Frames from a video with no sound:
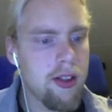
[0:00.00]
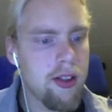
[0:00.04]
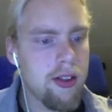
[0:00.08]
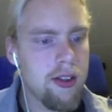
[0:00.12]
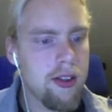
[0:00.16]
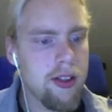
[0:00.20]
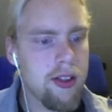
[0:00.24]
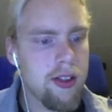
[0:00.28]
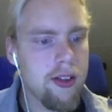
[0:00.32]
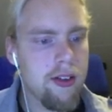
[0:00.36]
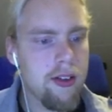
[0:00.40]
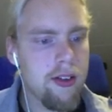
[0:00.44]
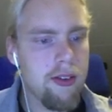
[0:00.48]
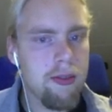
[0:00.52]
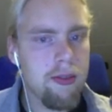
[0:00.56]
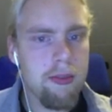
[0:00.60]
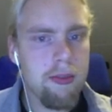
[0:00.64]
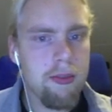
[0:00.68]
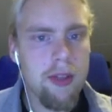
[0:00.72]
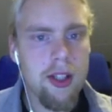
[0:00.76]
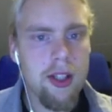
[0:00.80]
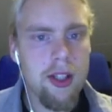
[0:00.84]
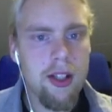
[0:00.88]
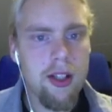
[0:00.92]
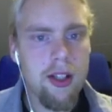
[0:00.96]
Let's
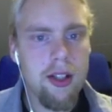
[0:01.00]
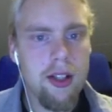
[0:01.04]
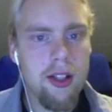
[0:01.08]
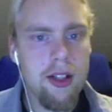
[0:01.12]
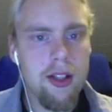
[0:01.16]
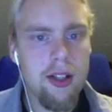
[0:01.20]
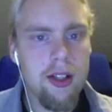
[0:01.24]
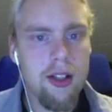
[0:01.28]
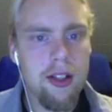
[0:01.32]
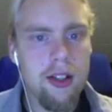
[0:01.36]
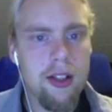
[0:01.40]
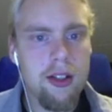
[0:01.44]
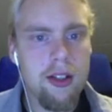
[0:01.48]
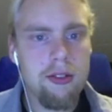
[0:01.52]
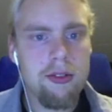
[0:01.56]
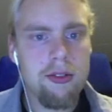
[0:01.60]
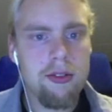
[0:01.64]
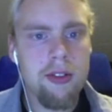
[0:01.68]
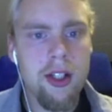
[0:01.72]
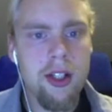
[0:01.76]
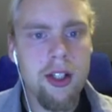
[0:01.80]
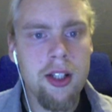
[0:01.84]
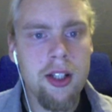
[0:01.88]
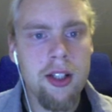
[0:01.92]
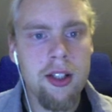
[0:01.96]
make an
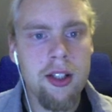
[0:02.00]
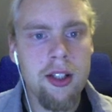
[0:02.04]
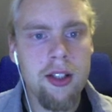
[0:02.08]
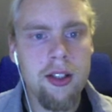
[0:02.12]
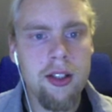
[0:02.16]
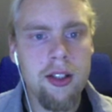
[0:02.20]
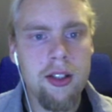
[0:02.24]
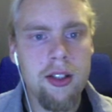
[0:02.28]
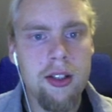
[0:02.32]
array